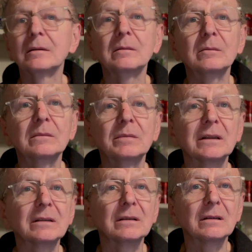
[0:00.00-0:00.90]

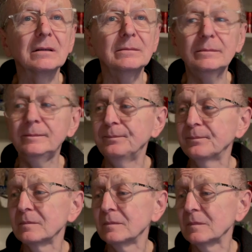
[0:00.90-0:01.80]
But
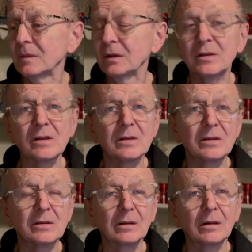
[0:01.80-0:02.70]
this
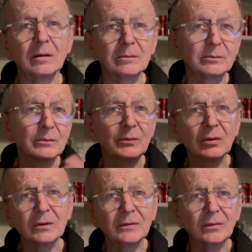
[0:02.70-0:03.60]
is
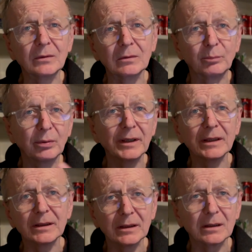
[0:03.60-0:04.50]
beautiful,
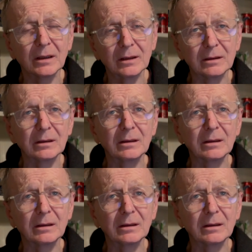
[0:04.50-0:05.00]
poetic, and